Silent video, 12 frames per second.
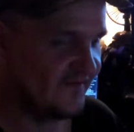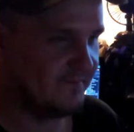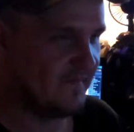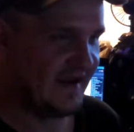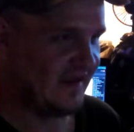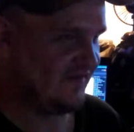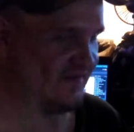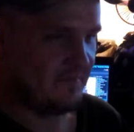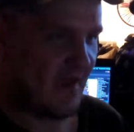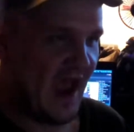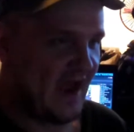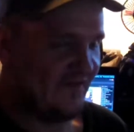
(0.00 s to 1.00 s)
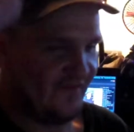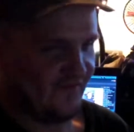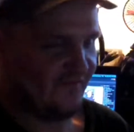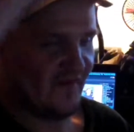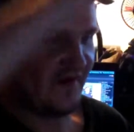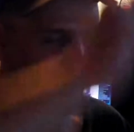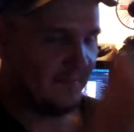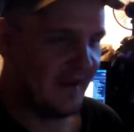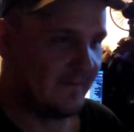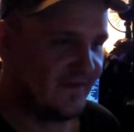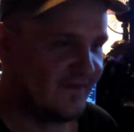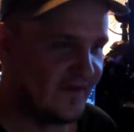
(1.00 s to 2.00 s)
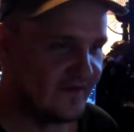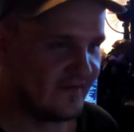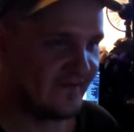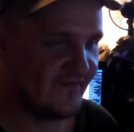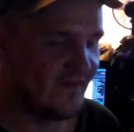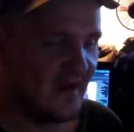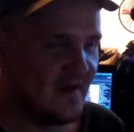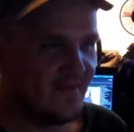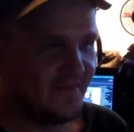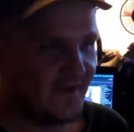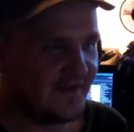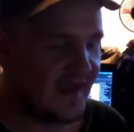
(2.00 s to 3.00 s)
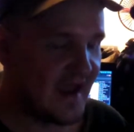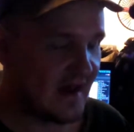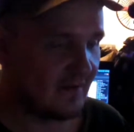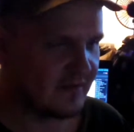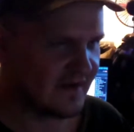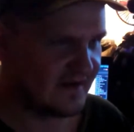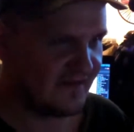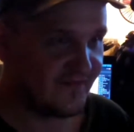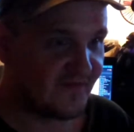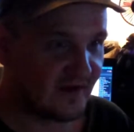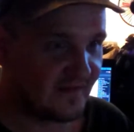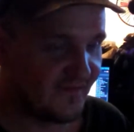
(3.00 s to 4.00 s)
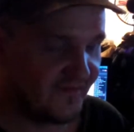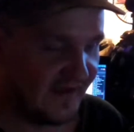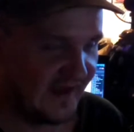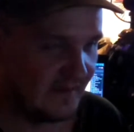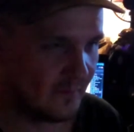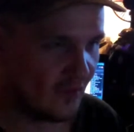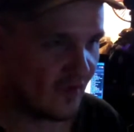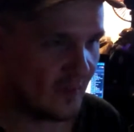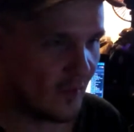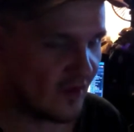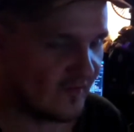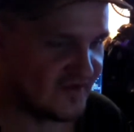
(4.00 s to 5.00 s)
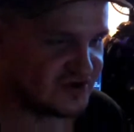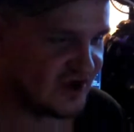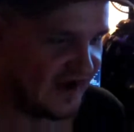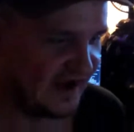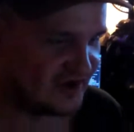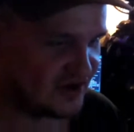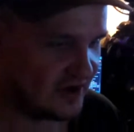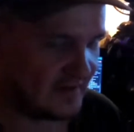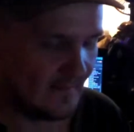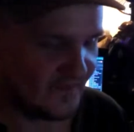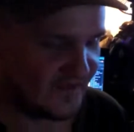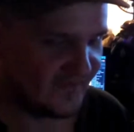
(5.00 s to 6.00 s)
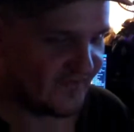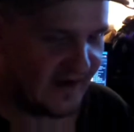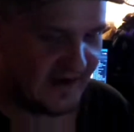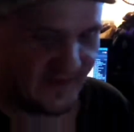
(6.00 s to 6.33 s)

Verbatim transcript: making demands of fucking babysitters, then yeah, we're gonna start seeing more and more of a change. Just like